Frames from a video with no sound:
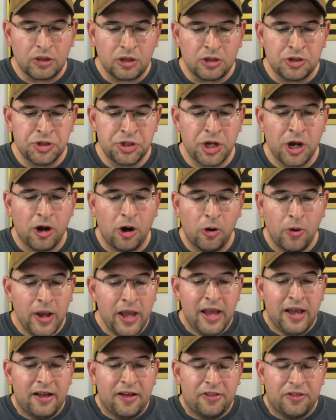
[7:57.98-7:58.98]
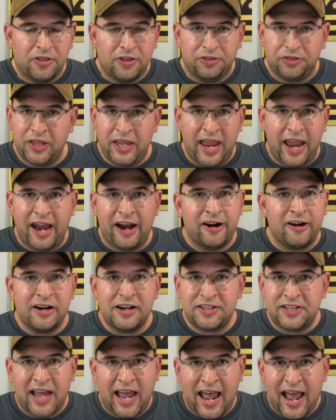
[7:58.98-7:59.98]
So the air
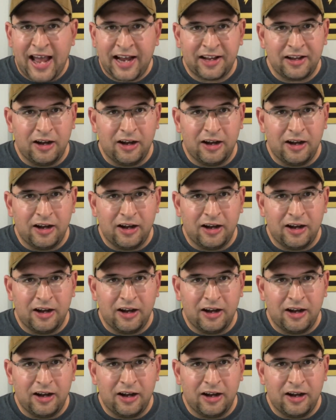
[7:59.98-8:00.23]
attack